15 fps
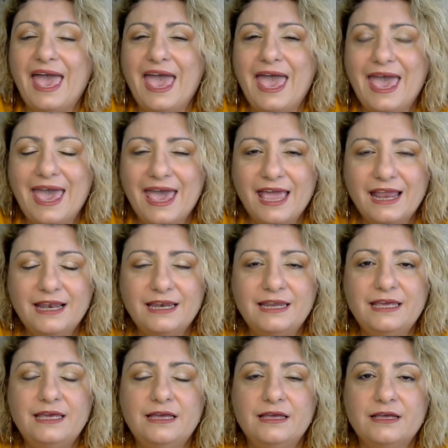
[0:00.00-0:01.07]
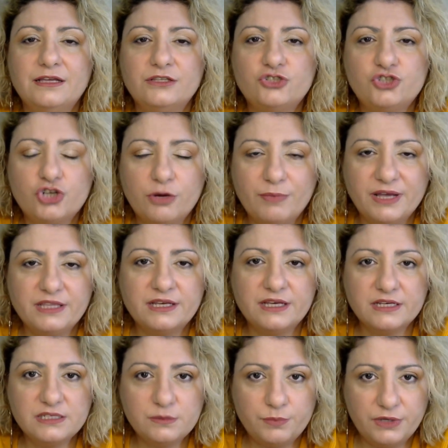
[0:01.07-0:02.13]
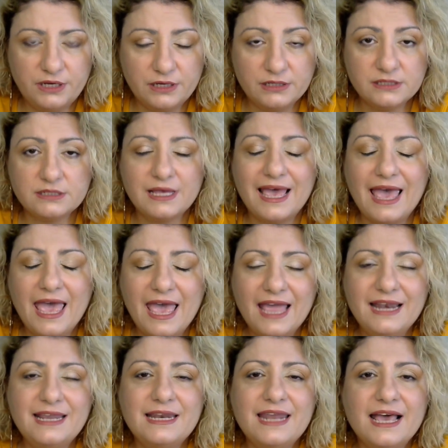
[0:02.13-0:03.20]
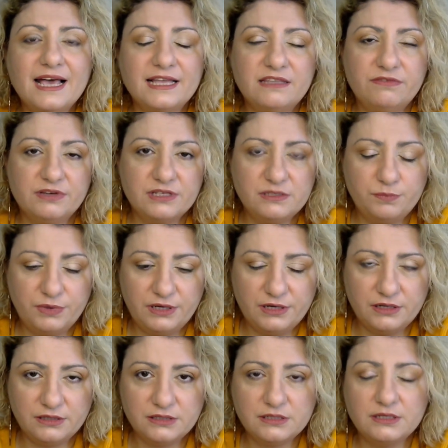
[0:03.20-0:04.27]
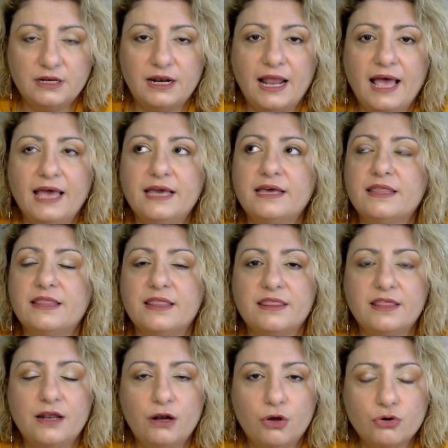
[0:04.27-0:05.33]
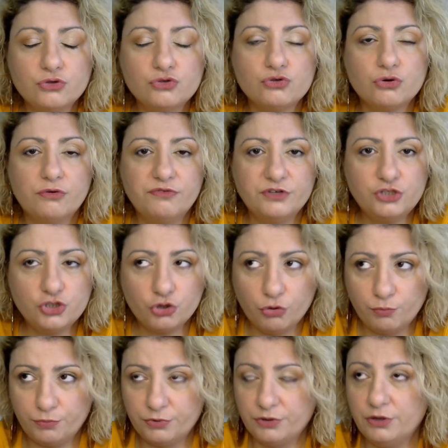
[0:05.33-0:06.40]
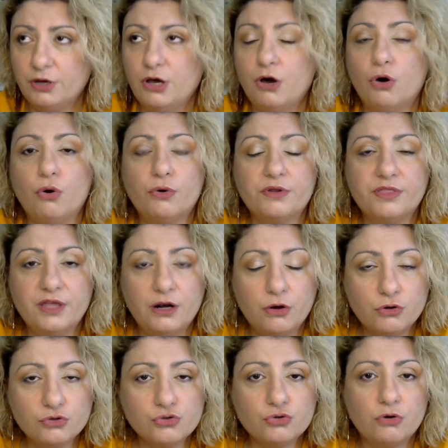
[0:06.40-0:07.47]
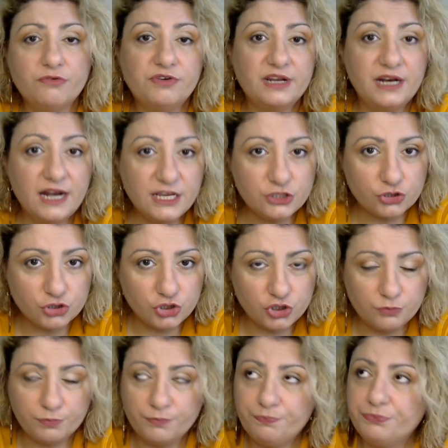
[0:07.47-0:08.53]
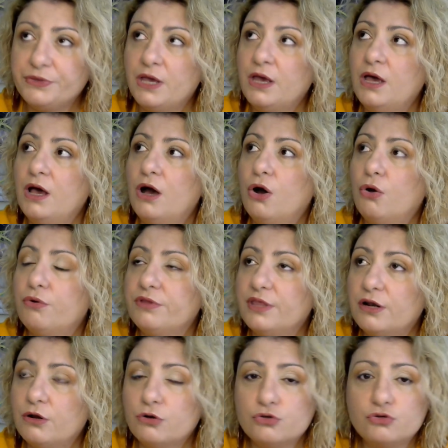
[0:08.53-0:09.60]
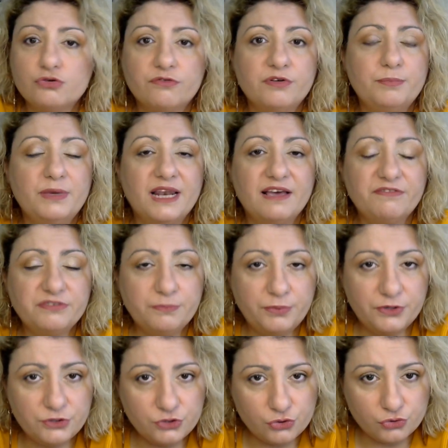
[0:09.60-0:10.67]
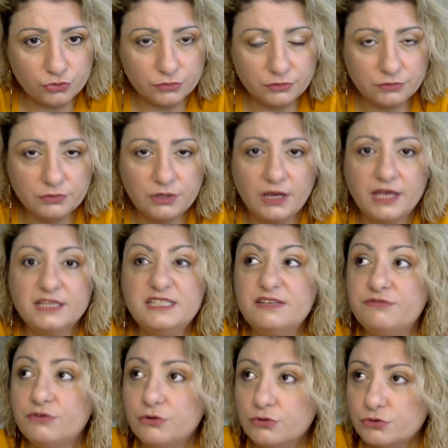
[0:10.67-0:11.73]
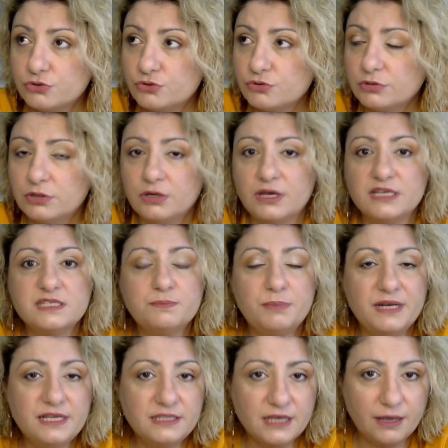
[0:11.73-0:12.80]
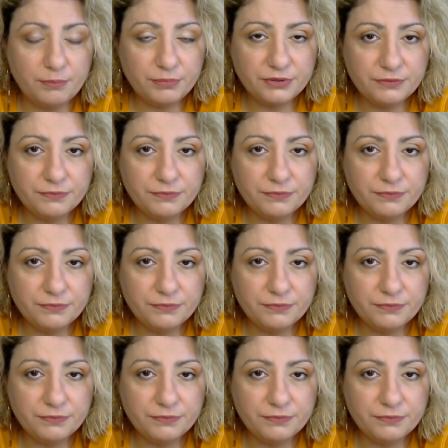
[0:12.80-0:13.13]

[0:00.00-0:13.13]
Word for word: Any traumatic experience, any negative experience, like the loss of a job or the loss of a relationship or the loss of a beloved person, a divorce, a split up,